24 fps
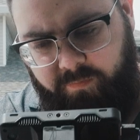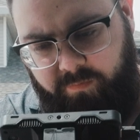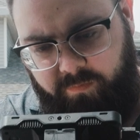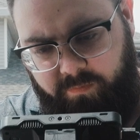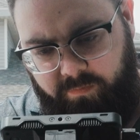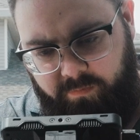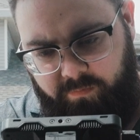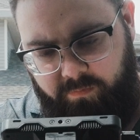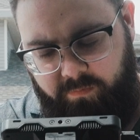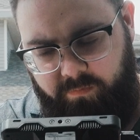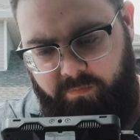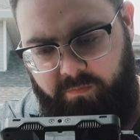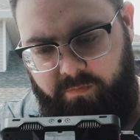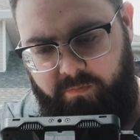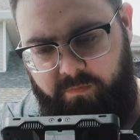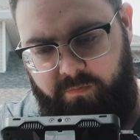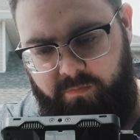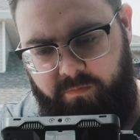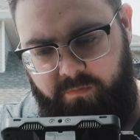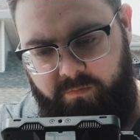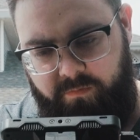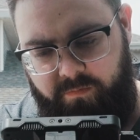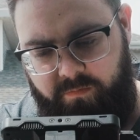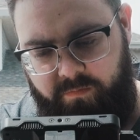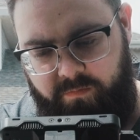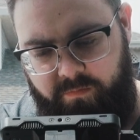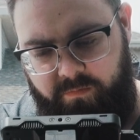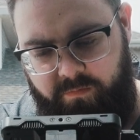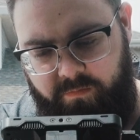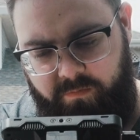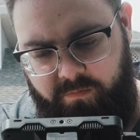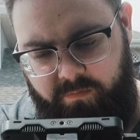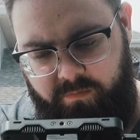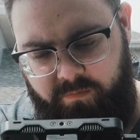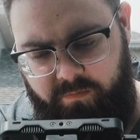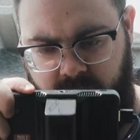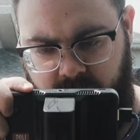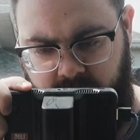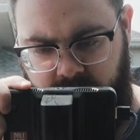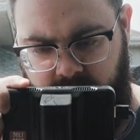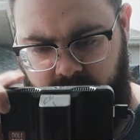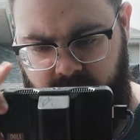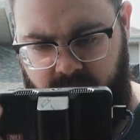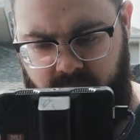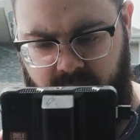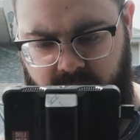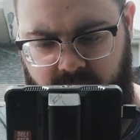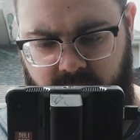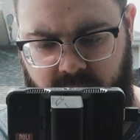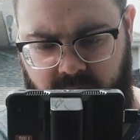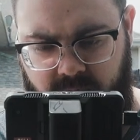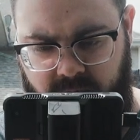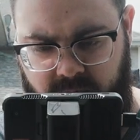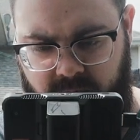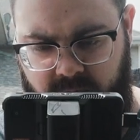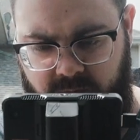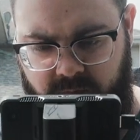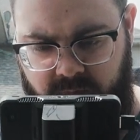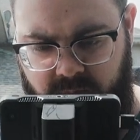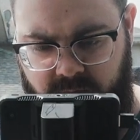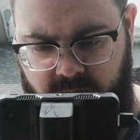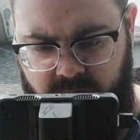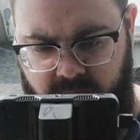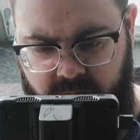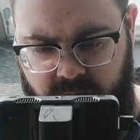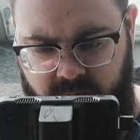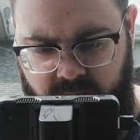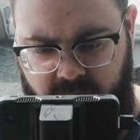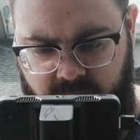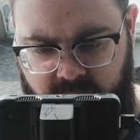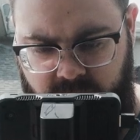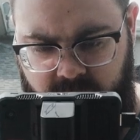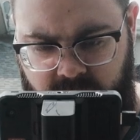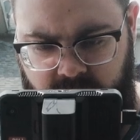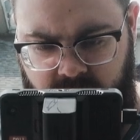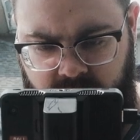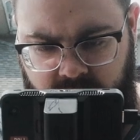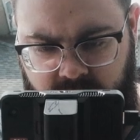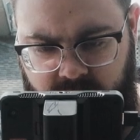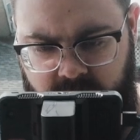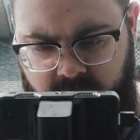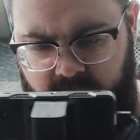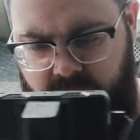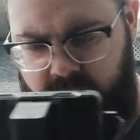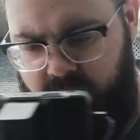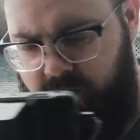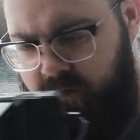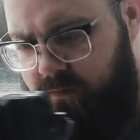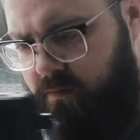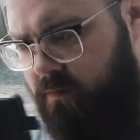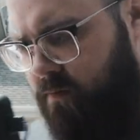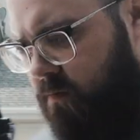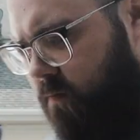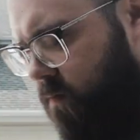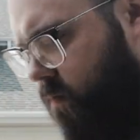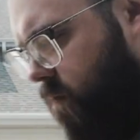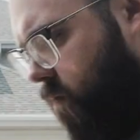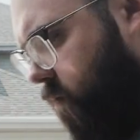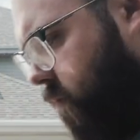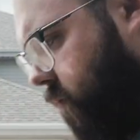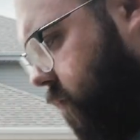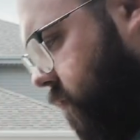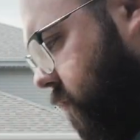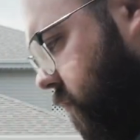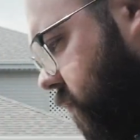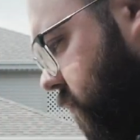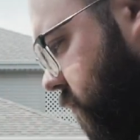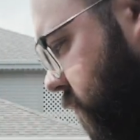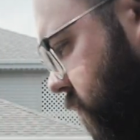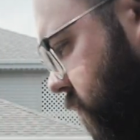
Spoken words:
closest to my eyes as well. The way this is kind of built, the lens is more at my chest height too.